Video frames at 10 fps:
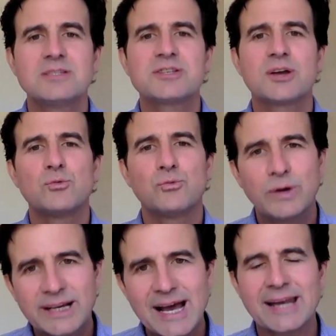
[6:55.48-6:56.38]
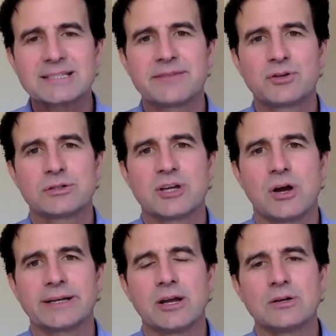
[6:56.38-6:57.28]
So regardless of your
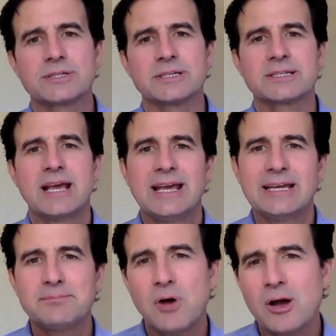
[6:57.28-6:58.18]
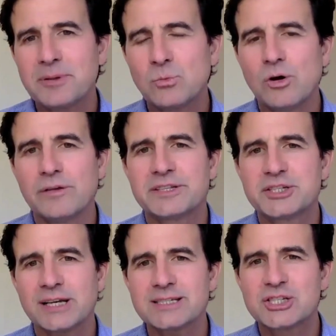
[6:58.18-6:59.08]
diagnosis, it might be worth
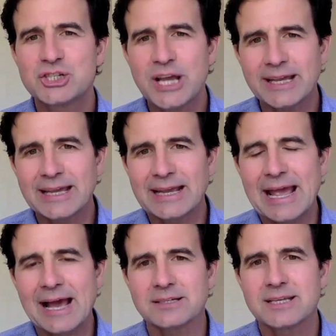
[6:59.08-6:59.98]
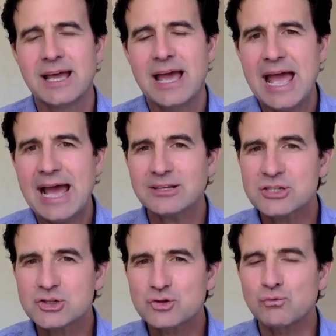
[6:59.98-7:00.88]
just checking out how
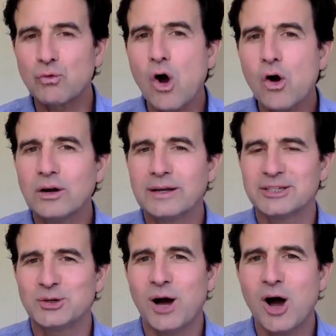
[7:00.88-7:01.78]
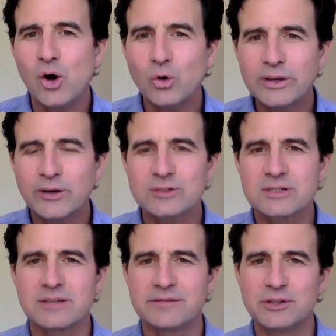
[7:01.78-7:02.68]
strongly you're holding on
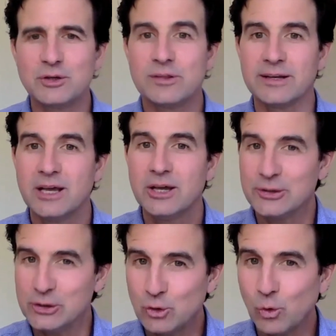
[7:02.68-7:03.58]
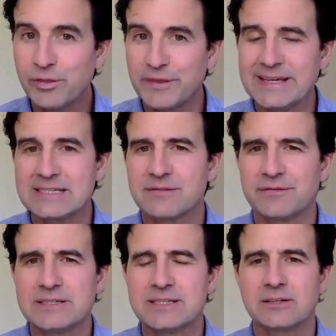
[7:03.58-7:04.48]
to the view that your thing is
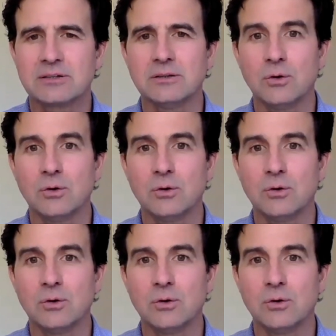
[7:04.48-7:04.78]
physical